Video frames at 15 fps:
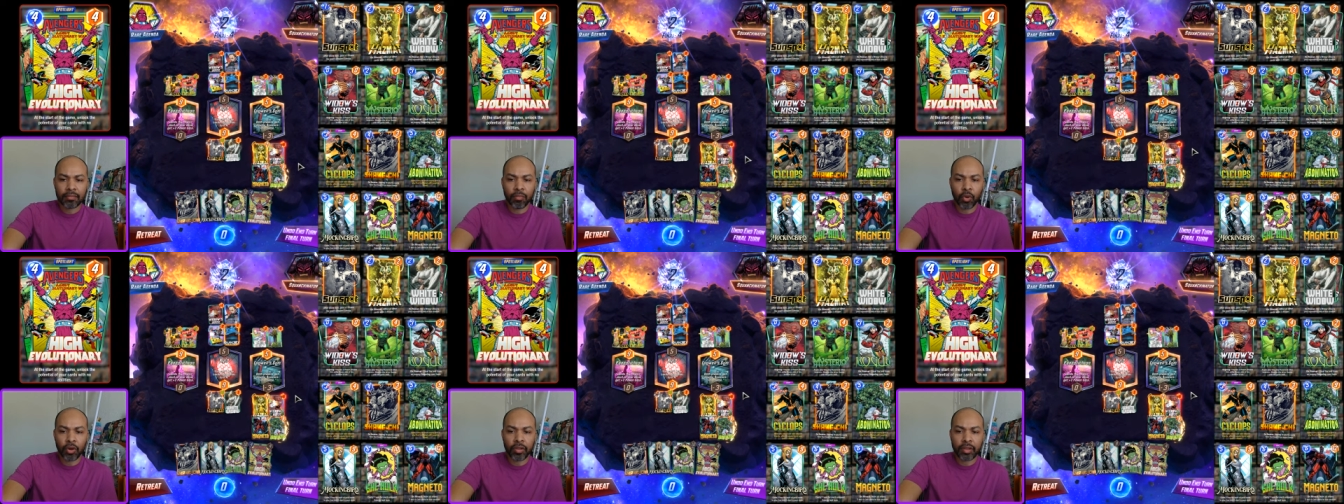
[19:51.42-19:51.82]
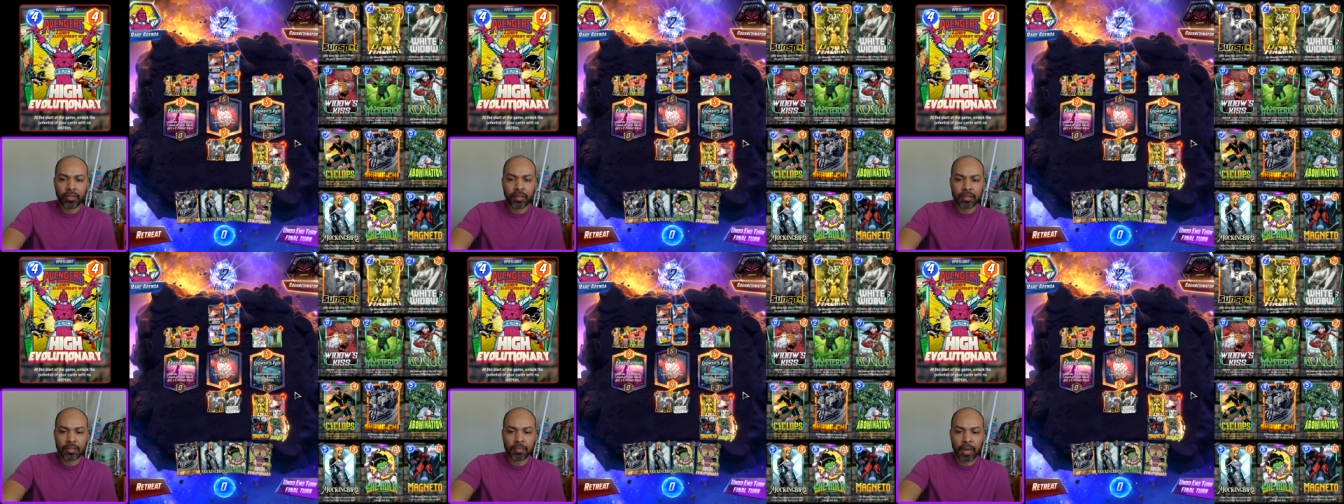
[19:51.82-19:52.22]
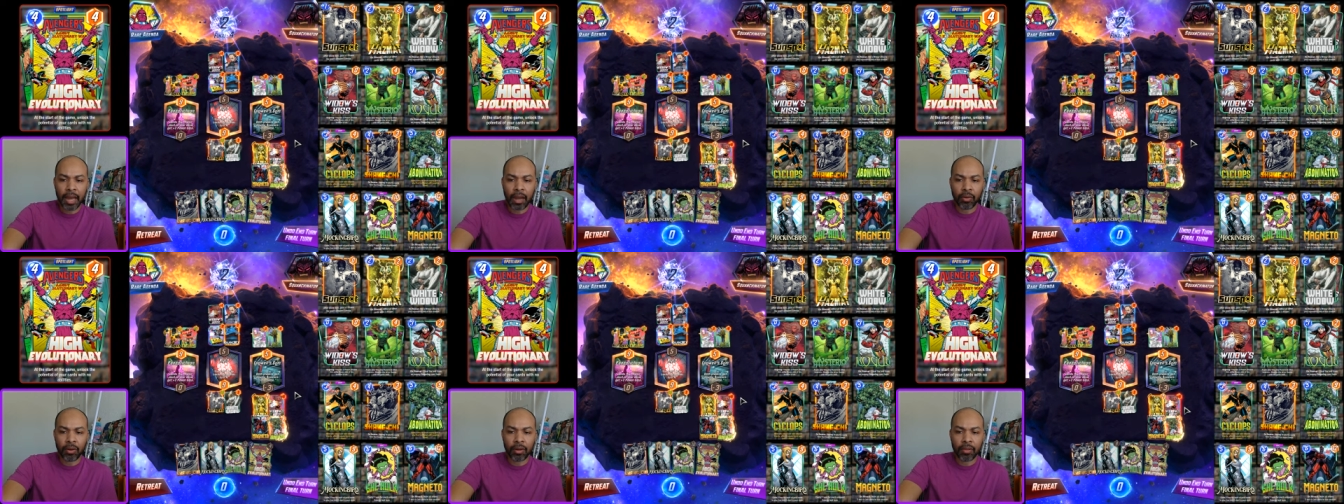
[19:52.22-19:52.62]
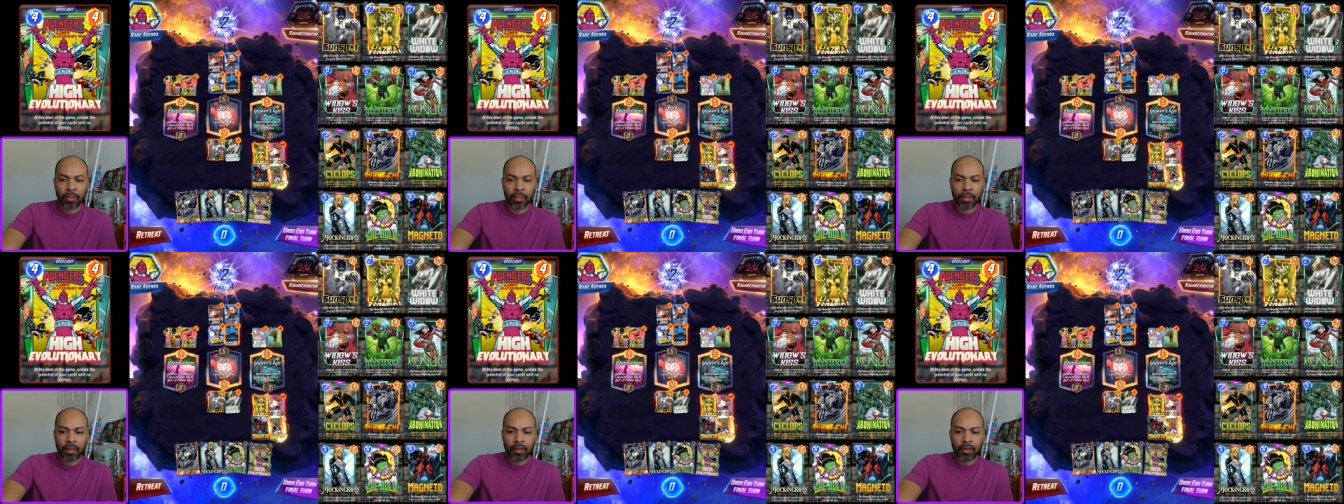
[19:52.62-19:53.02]
more than this power.
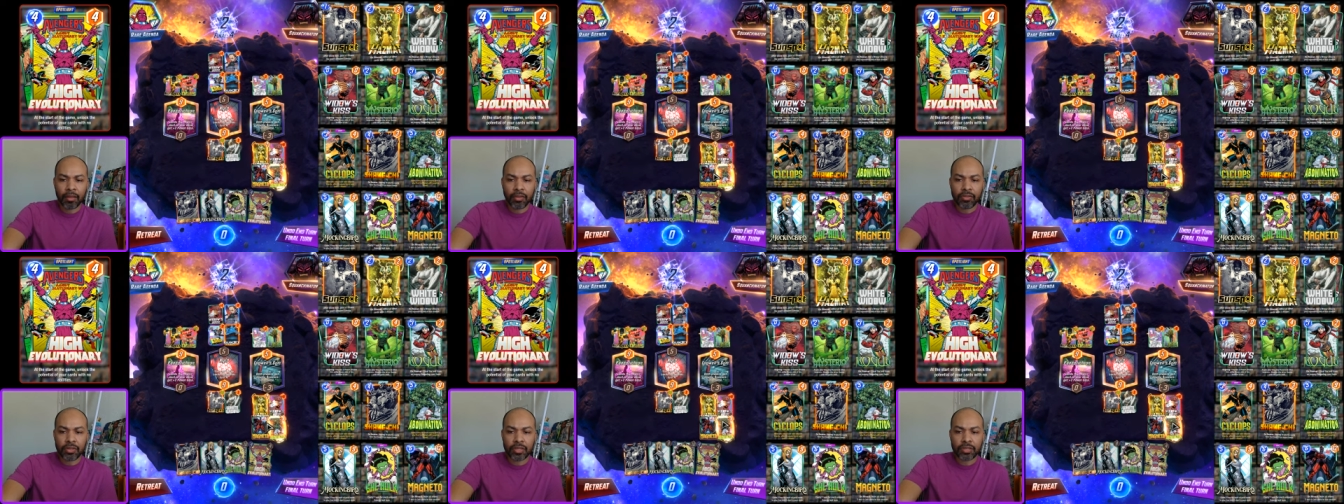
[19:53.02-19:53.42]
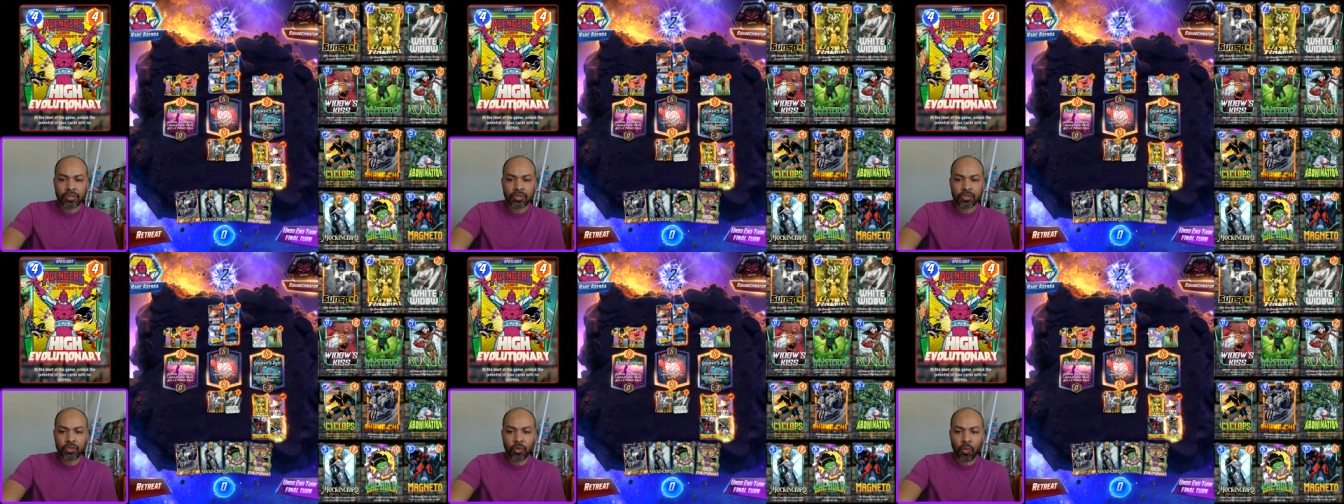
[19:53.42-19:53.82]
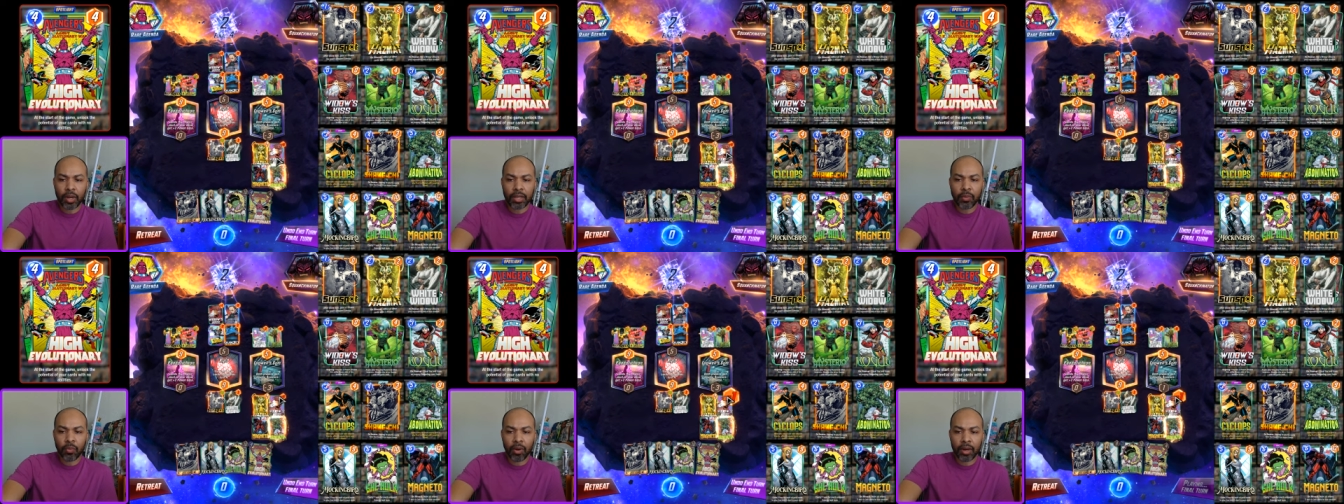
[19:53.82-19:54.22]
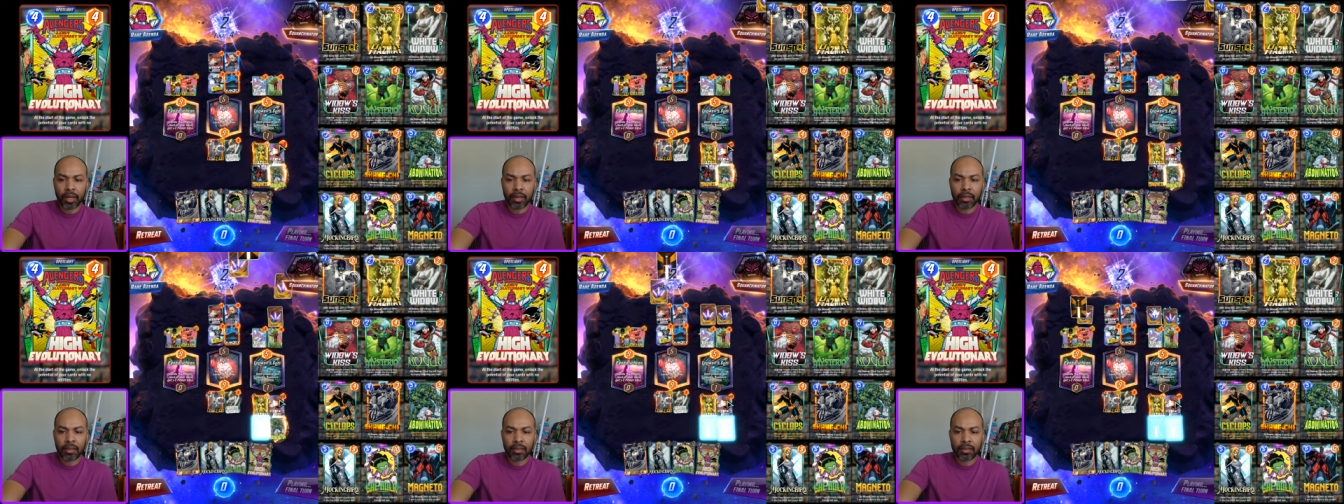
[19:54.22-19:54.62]
So this is
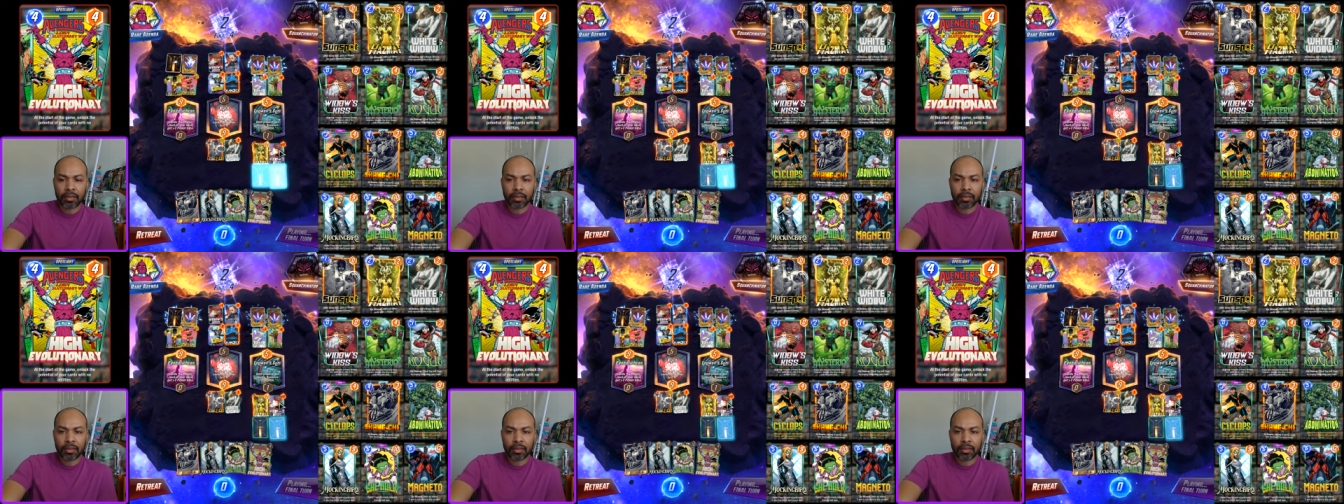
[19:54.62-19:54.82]
21.